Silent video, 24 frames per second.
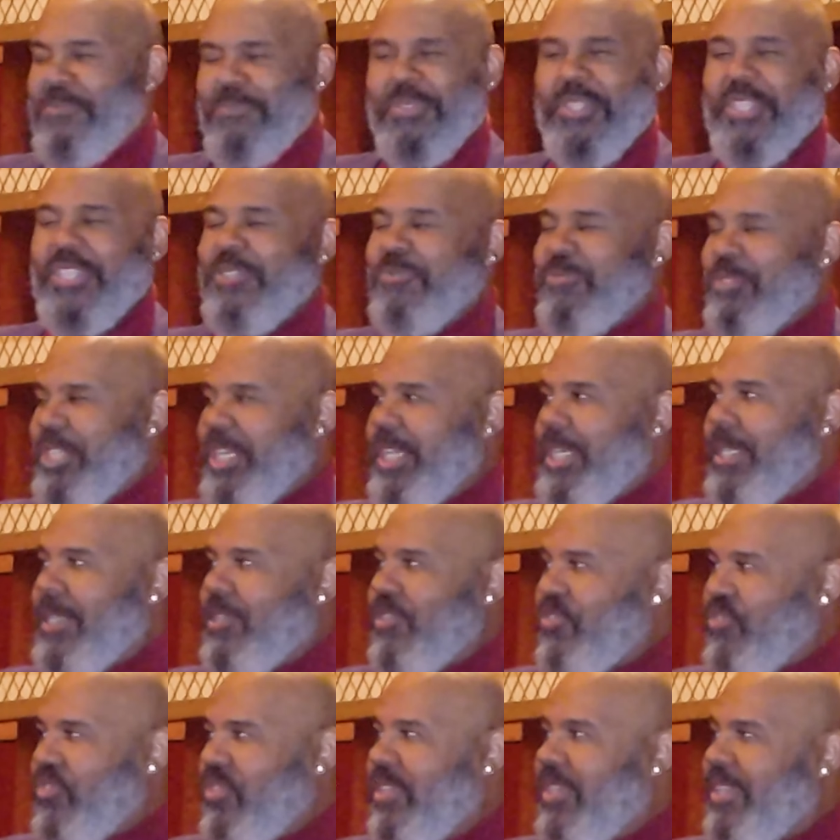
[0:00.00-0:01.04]
completely
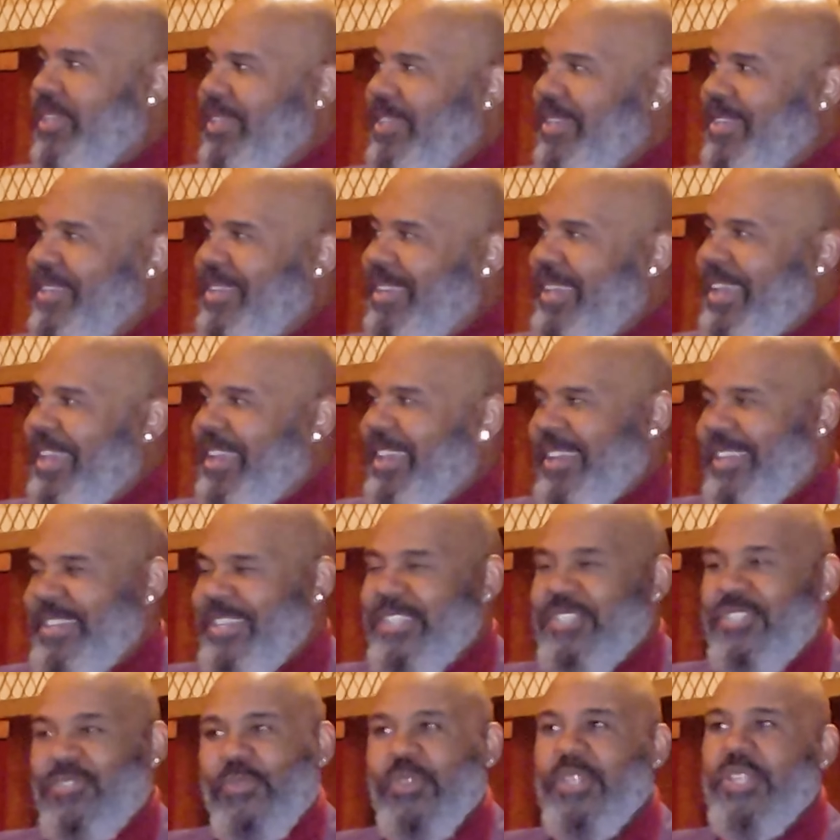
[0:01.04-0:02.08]
ridiculous. And
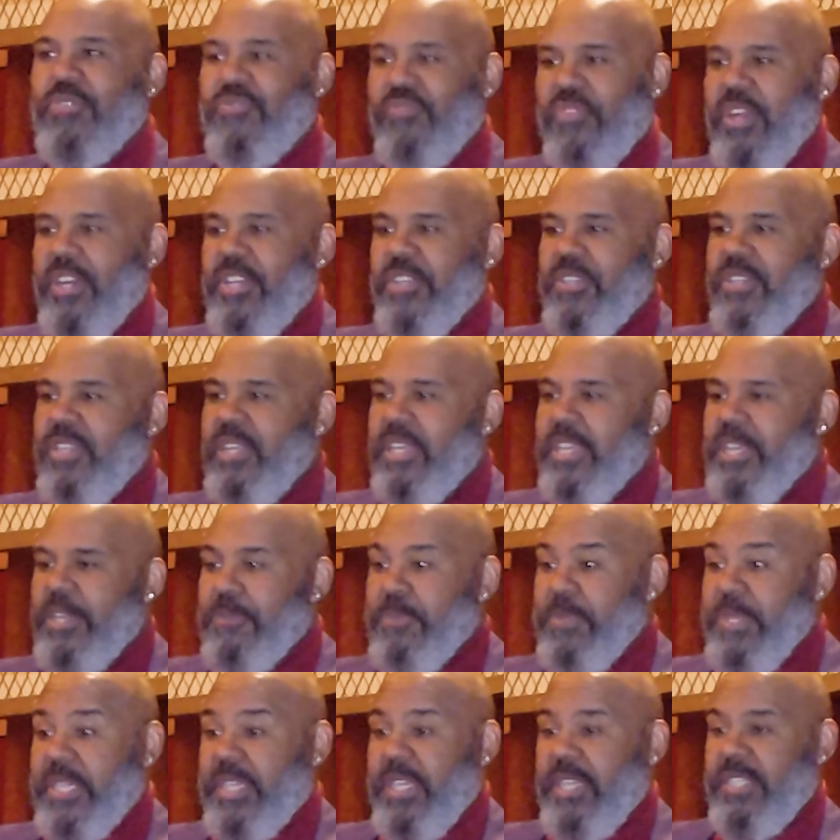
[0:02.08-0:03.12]
it's really fun
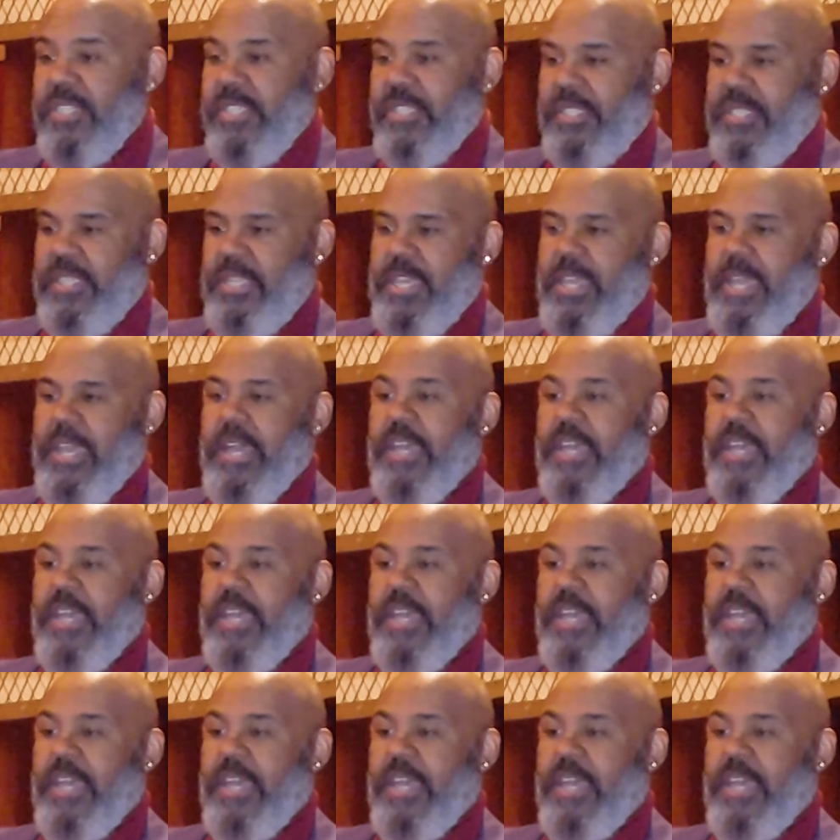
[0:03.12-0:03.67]
because,